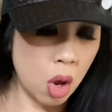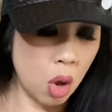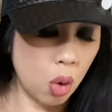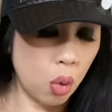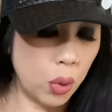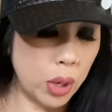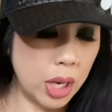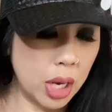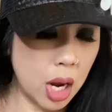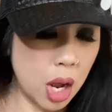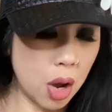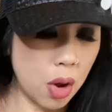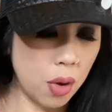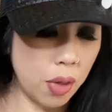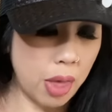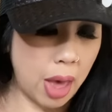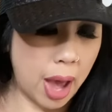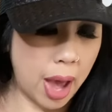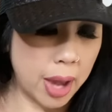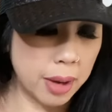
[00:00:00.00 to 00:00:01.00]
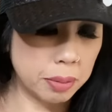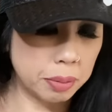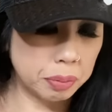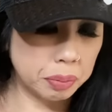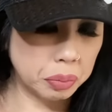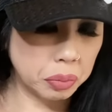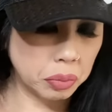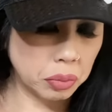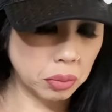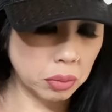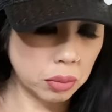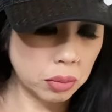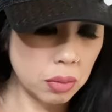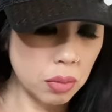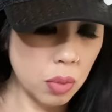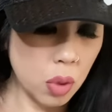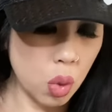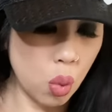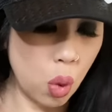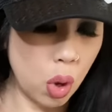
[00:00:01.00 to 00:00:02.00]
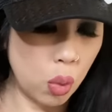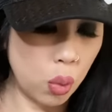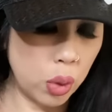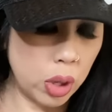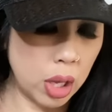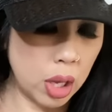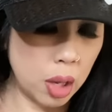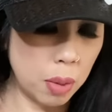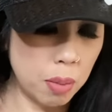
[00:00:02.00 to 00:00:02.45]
we know that what we